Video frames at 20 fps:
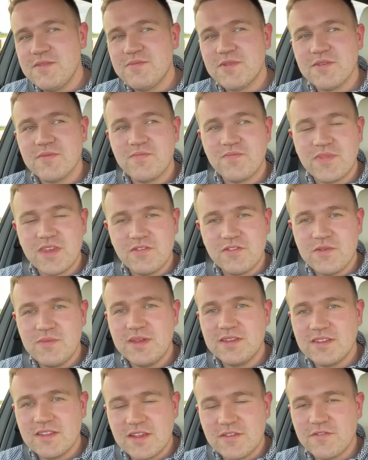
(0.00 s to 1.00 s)
but if you
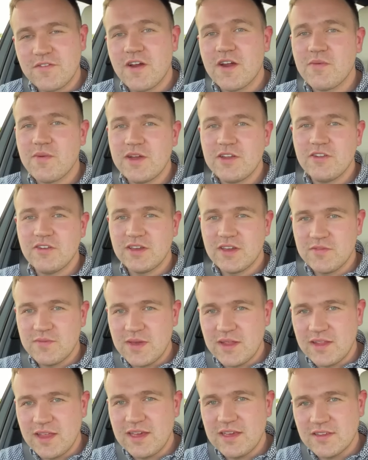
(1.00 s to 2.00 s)
made it this far, why not give
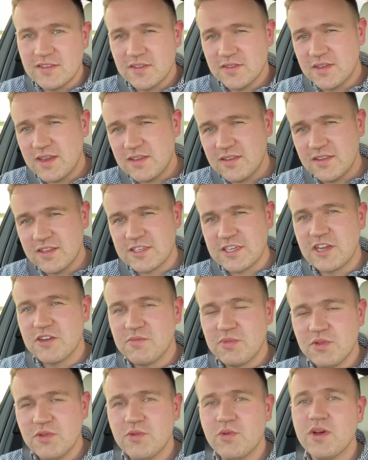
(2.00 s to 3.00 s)
me a like, subscribe to the channel
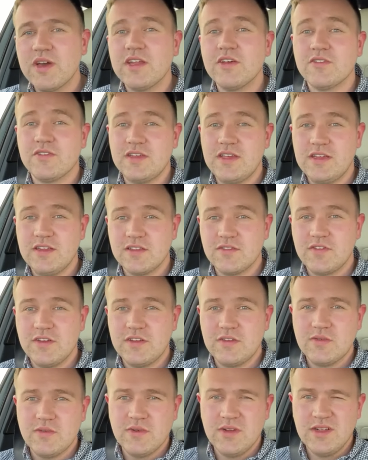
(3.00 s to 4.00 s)
below, and I'll see you next video.